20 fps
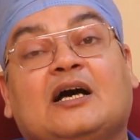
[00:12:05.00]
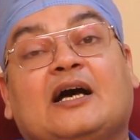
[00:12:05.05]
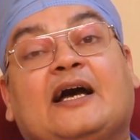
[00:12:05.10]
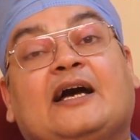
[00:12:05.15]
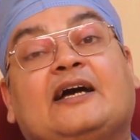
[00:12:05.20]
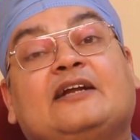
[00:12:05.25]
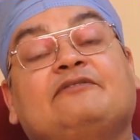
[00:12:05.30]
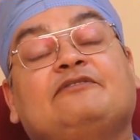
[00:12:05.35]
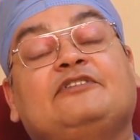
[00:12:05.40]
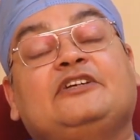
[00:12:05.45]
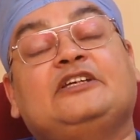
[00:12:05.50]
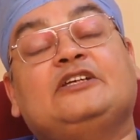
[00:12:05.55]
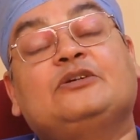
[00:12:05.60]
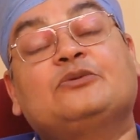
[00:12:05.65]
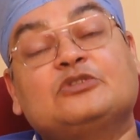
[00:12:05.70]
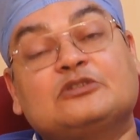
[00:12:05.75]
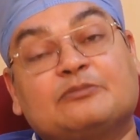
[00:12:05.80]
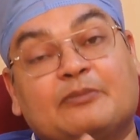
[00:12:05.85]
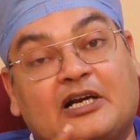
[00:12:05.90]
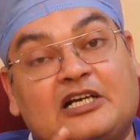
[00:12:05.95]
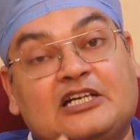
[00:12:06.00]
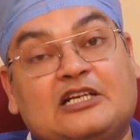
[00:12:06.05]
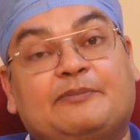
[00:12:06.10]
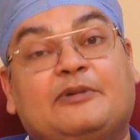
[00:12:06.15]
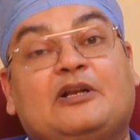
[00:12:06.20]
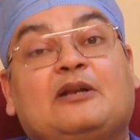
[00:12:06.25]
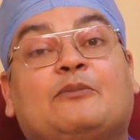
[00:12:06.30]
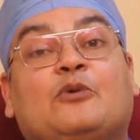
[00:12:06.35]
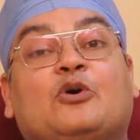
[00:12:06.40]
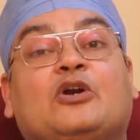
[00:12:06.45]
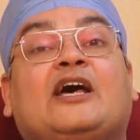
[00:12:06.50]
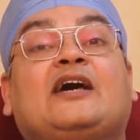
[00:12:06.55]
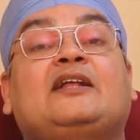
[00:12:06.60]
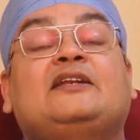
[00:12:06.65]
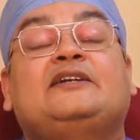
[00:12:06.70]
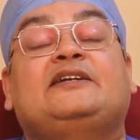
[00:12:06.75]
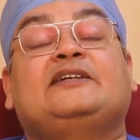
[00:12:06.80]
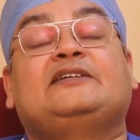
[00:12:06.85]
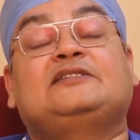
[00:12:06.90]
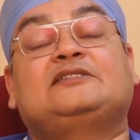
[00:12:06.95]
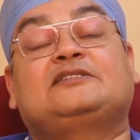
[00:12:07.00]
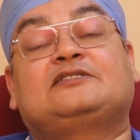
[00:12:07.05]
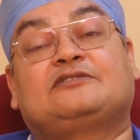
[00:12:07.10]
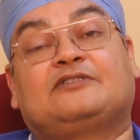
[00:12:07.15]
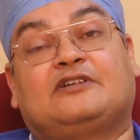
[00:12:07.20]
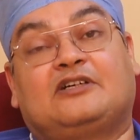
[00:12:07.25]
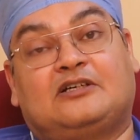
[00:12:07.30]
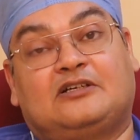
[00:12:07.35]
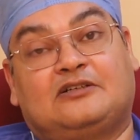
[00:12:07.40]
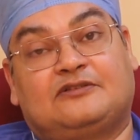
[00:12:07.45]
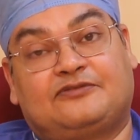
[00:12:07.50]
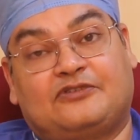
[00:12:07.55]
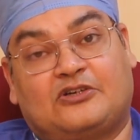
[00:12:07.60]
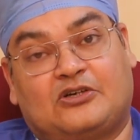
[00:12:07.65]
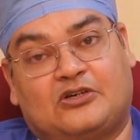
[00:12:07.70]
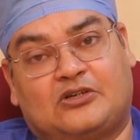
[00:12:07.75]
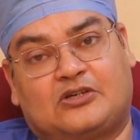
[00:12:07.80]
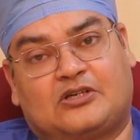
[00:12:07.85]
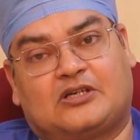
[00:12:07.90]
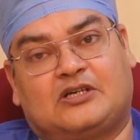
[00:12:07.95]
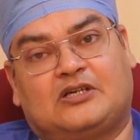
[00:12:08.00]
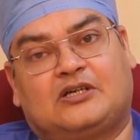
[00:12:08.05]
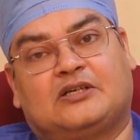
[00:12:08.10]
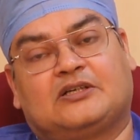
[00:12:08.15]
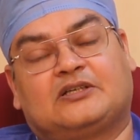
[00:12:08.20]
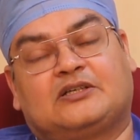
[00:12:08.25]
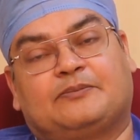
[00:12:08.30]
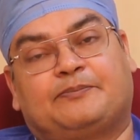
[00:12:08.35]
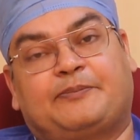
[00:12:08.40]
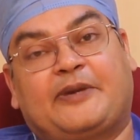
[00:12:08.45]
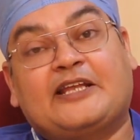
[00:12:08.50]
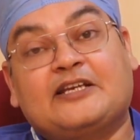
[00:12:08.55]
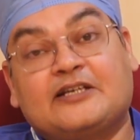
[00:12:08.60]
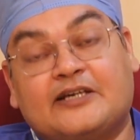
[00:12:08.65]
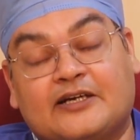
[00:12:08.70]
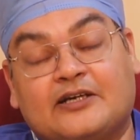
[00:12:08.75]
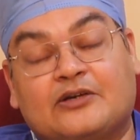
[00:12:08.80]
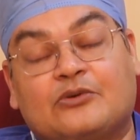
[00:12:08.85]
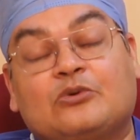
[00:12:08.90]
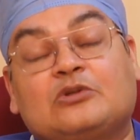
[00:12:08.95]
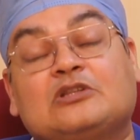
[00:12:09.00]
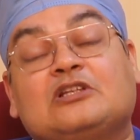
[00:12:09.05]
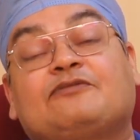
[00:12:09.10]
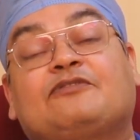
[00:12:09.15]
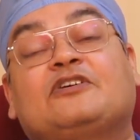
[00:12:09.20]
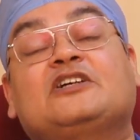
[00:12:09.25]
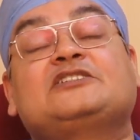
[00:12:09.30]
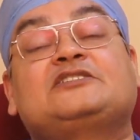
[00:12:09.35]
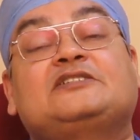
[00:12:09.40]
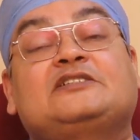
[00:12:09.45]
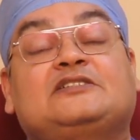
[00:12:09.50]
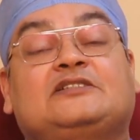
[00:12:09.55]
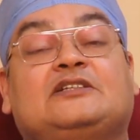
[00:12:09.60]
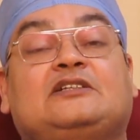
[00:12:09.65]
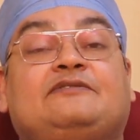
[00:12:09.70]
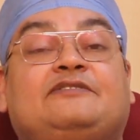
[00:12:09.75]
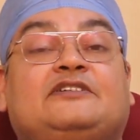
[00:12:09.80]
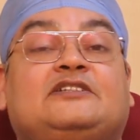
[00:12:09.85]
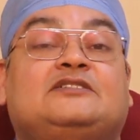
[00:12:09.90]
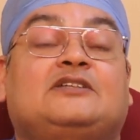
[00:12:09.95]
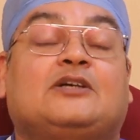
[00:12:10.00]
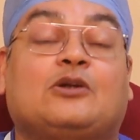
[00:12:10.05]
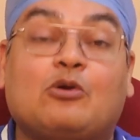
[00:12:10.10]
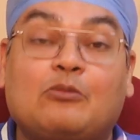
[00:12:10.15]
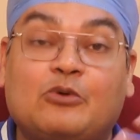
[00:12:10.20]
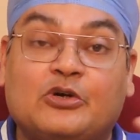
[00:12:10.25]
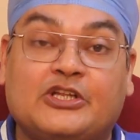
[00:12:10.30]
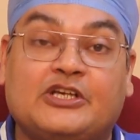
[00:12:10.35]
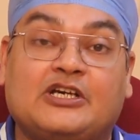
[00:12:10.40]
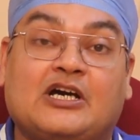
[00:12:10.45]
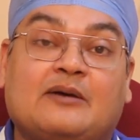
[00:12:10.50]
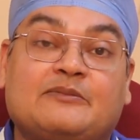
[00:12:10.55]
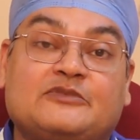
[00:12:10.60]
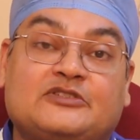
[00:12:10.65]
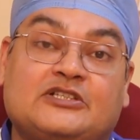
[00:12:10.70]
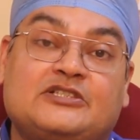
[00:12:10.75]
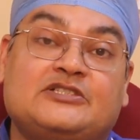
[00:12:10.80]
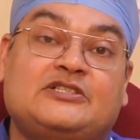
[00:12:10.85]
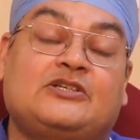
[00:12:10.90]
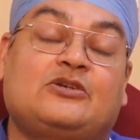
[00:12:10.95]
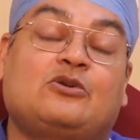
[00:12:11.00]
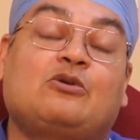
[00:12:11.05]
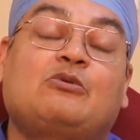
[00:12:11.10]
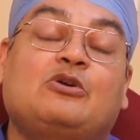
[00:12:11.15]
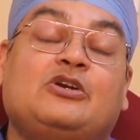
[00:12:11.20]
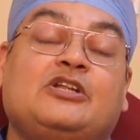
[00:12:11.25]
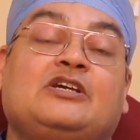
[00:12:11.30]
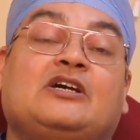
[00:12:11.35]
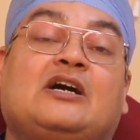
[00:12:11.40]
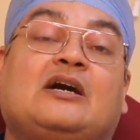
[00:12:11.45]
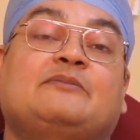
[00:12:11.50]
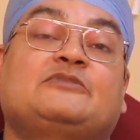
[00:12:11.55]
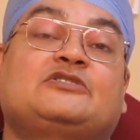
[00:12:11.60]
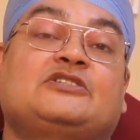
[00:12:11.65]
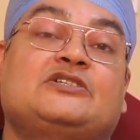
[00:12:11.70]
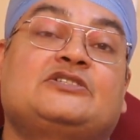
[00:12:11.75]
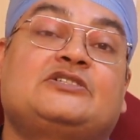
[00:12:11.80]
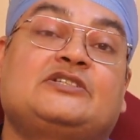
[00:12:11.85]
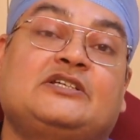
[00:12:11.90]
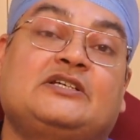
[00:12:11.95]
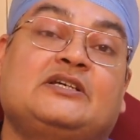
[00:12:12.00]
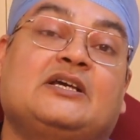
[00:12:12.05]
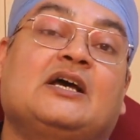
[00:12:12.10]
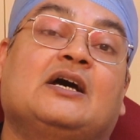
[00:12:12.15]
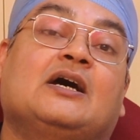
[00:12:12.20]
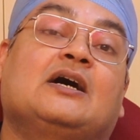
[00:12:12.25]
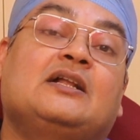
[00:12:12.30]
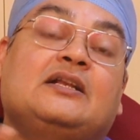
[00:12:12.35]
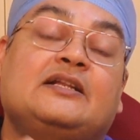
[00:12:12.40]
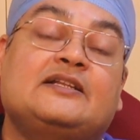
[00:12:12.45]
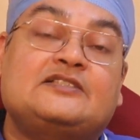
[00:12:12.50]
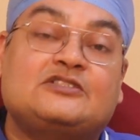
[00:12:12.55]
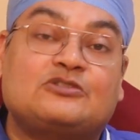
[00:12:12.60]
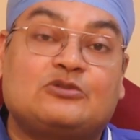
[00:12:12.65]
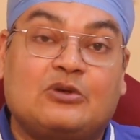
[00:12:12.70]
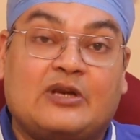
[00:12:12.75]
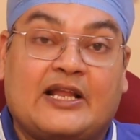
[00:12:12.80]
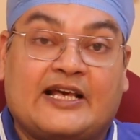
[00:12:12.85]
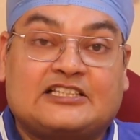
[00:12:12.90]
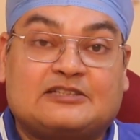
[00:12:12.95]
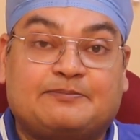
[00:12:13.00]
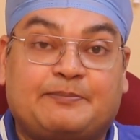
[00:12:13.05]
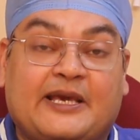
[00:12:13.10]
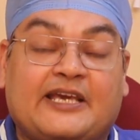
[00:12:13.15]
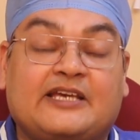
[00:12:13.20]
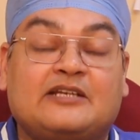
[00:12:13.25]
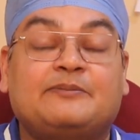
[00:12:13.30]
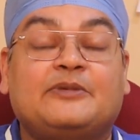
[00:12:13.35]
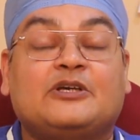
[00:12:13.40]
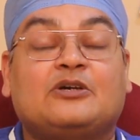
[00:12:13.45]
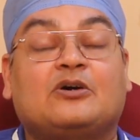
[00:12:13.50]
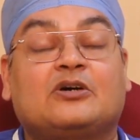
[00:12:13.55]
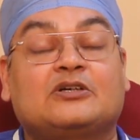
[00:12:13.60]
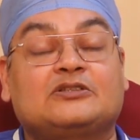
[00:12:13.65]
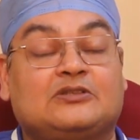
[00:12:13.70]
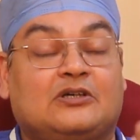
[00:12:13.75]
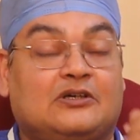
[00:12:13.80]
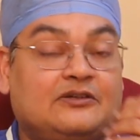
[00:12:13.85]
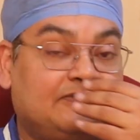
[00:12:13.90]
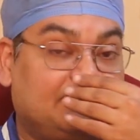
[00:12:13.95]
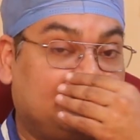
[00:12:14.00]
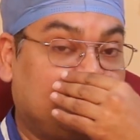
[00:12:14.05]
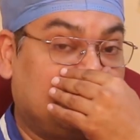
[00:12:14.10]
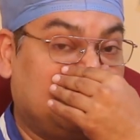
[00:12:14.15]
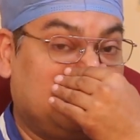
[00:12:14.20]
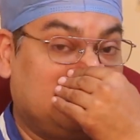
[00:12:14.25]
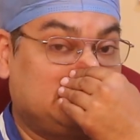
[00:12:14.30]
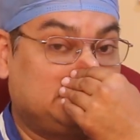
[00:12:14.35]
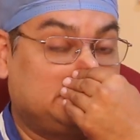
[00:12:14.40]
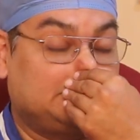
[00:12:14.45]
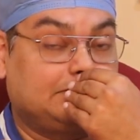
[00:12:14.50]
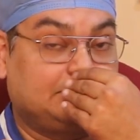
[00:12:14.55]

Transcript: and we use multiple modalities for pain control. The first itself is the robotic arm surgery. Robotic arm surgery leads to less pain because of the